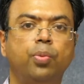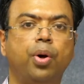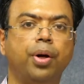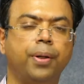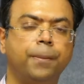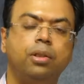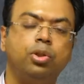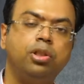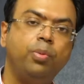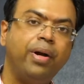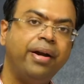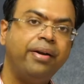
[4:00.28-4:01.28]
want. So
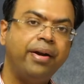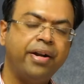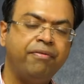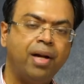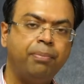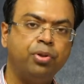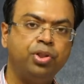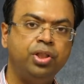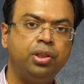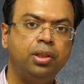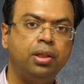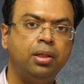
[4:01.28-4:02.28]
it's a very gratifying
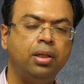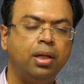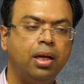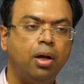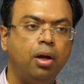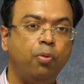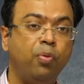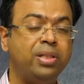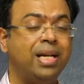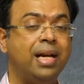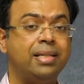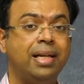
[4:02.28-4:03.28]
procedure
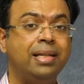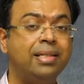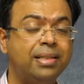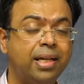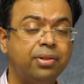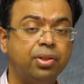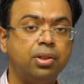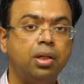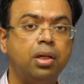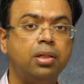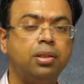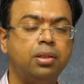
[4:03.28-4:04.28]
which has instant
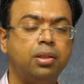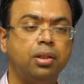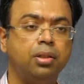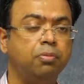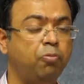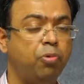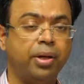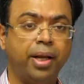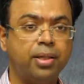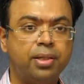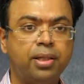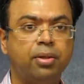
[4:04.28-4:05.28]
results. One
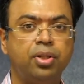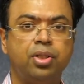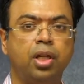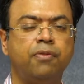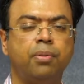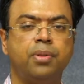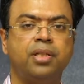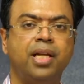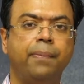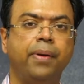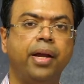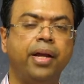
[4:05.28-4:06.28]
can see the result from the
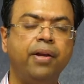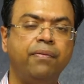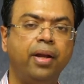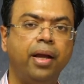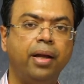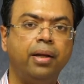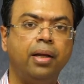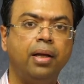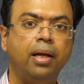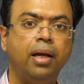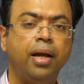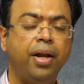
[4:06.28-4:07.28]
same day evening.
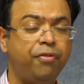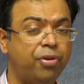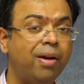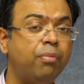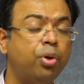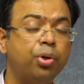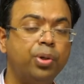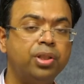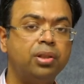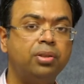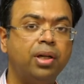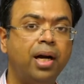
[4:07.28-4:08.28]
If you have more
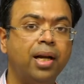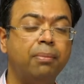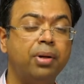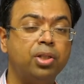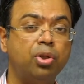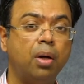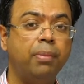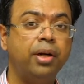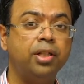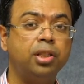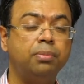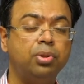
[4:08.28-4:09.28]
questions regarding breast
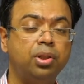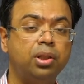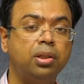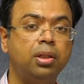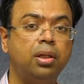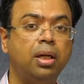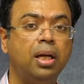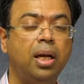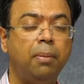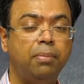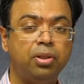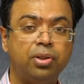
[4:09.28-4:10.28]
augmentation procedure,
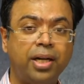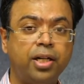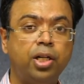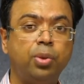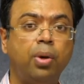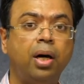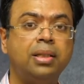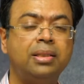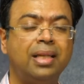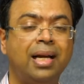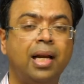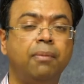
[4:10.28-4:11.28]
please write into us
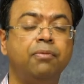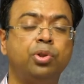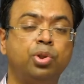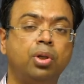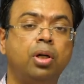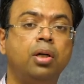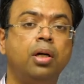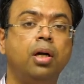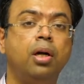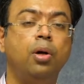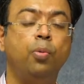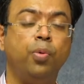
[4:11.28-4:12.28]
and I'm sure
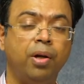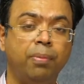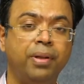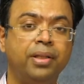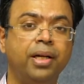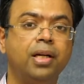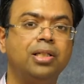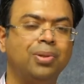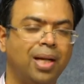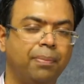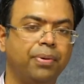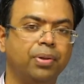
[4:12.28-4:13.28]
we will be there to
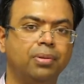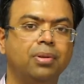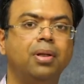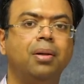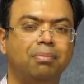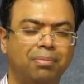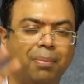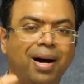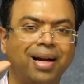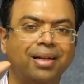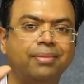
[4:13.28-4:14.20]
help you. Bye-bye.